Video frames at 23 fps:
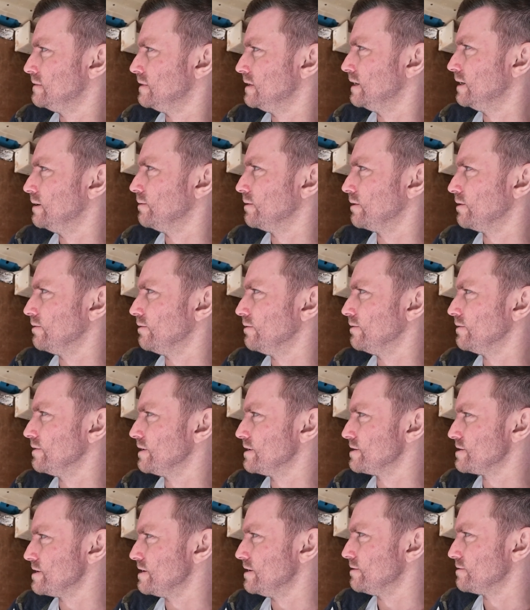There we go,
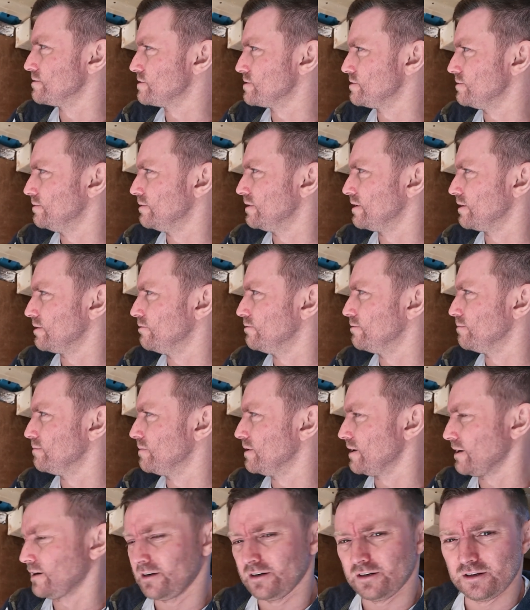there's now solar going
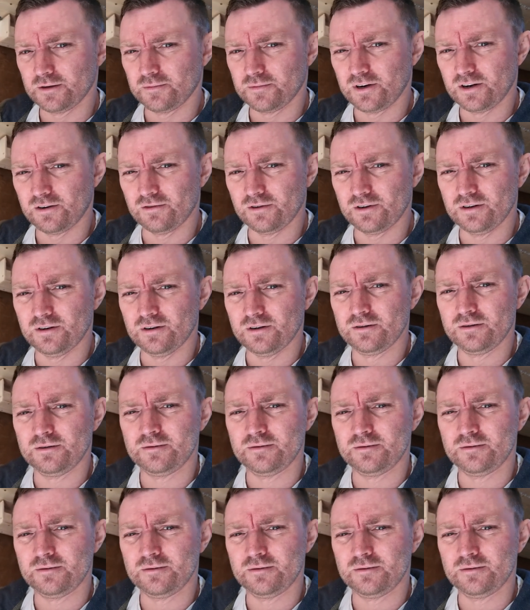back into the battery.